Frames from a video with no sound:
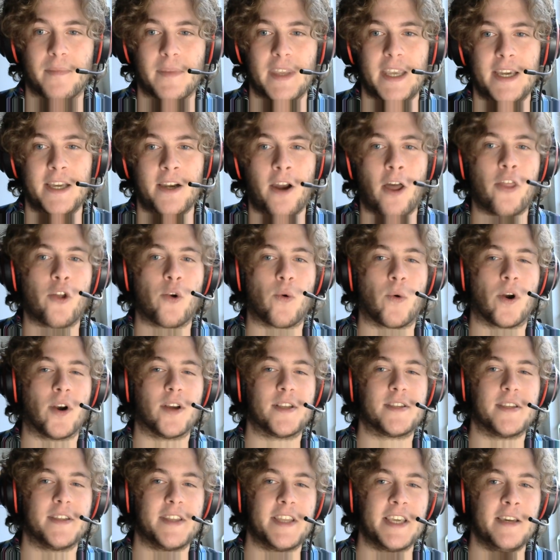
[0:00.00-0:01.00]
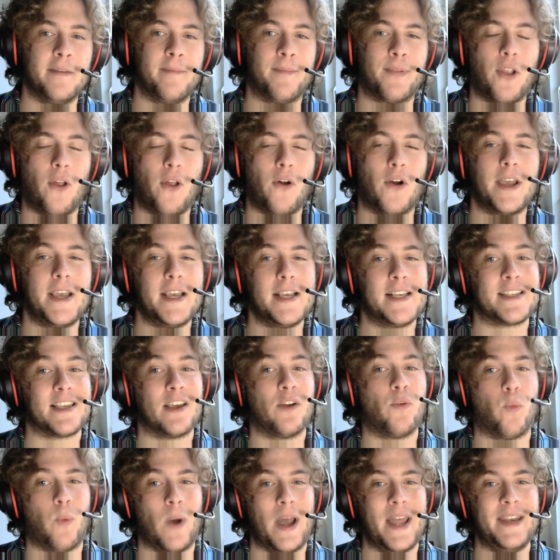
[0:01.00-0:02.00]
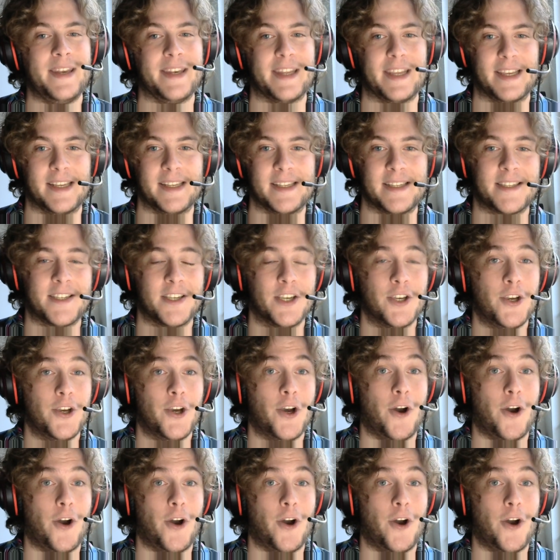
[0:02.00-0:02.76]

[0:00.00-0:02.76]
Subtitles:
In other words, the employees at Wendy's